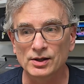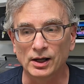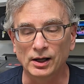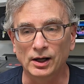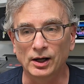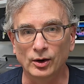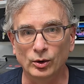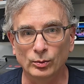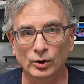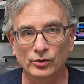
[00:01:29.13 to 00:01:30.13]

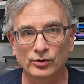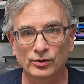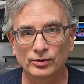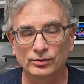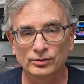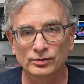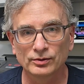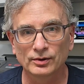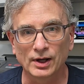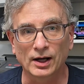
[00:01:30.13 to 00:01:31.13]
almost
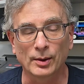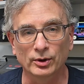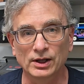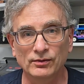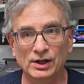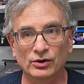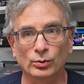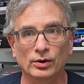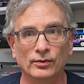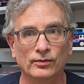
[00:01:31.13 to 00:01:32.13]
a couple evenings
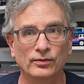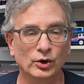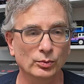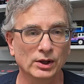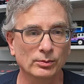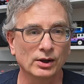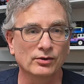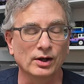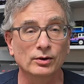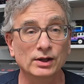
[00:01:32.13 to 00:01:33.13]
worth of filming
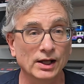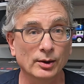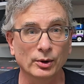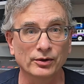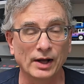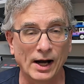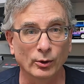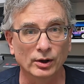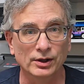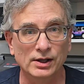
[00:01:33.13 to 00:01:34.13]
because I only get about an
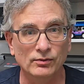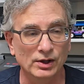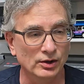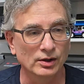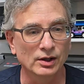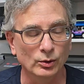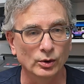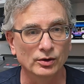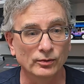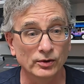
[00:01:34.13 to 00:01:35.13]
hour an evening in
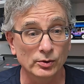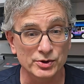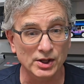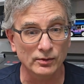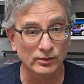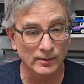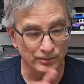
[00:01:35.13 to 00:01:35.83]
order to film stuff,